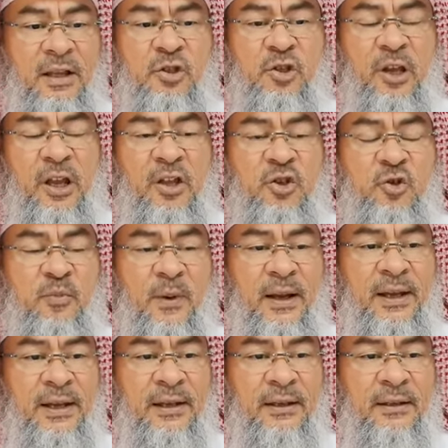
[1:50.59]
I change
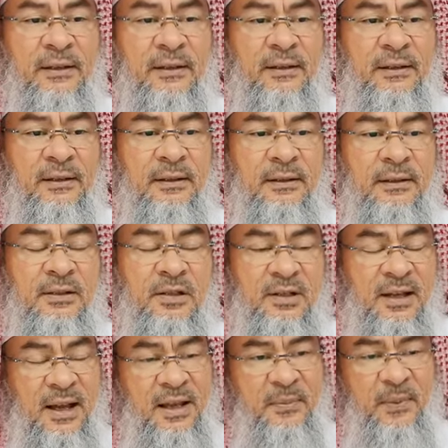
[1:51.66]
my
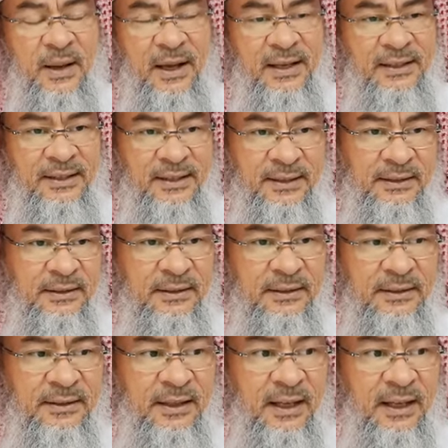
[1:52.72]
Skype ID.